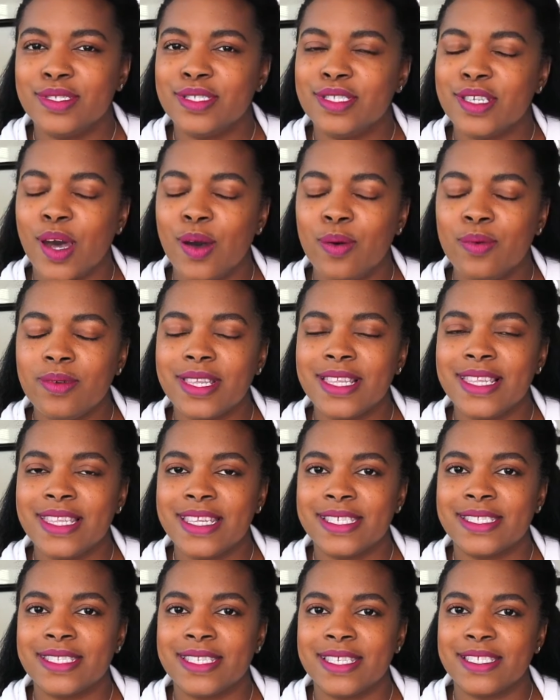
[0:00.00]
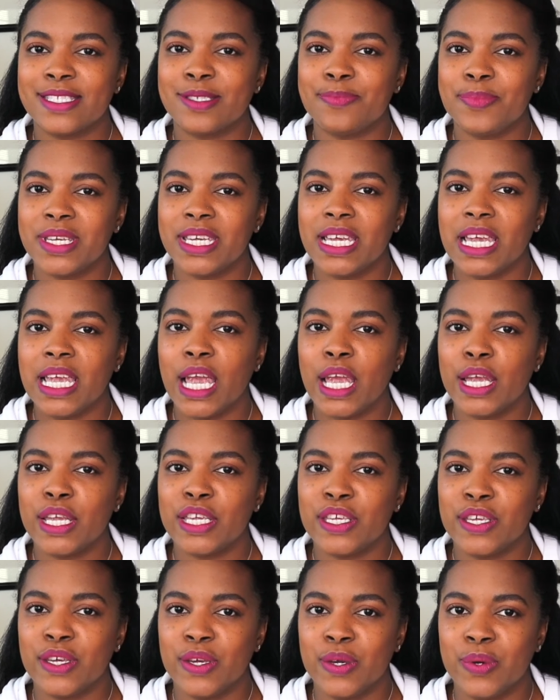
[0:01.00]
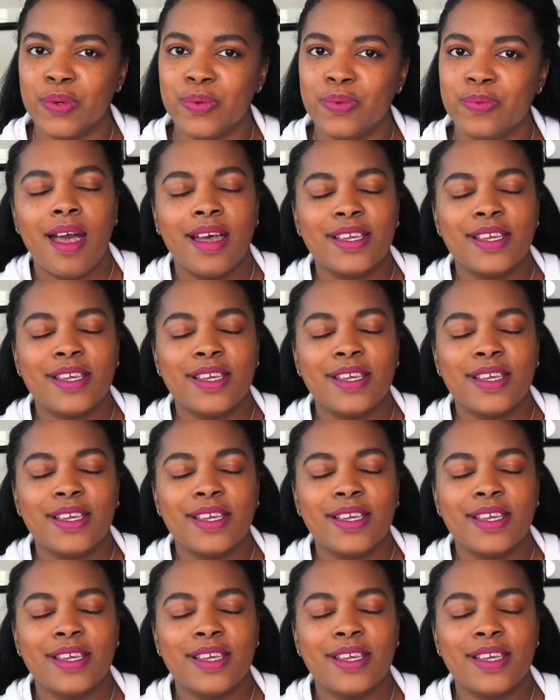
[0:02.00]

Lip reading: Don't let this be you.